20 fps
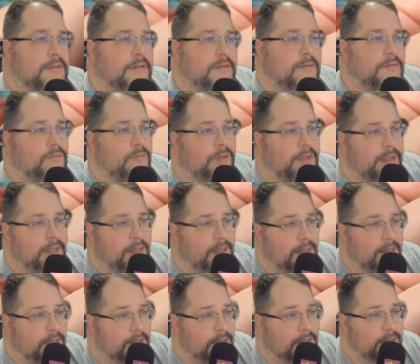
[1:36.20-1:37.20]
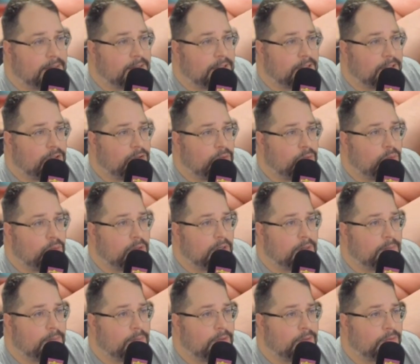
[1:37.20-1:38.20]
We got Q
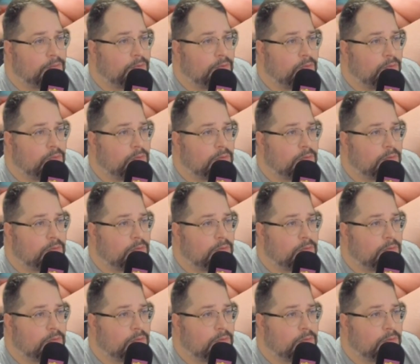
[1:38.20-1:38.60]
coming through.